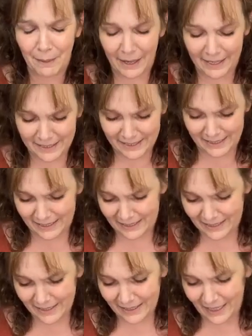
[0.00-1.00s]
but
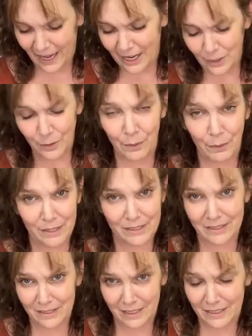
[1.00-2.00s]
I knew it
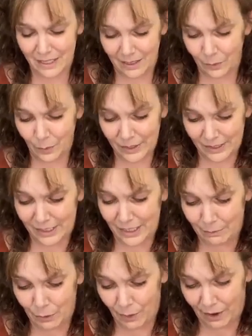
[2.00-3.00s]
was a
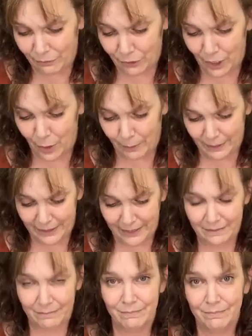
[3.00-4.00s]
Temu after I opened
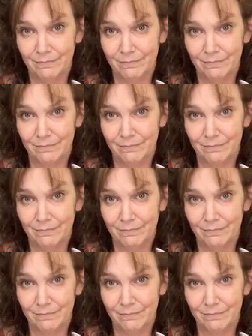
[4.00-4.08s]
it.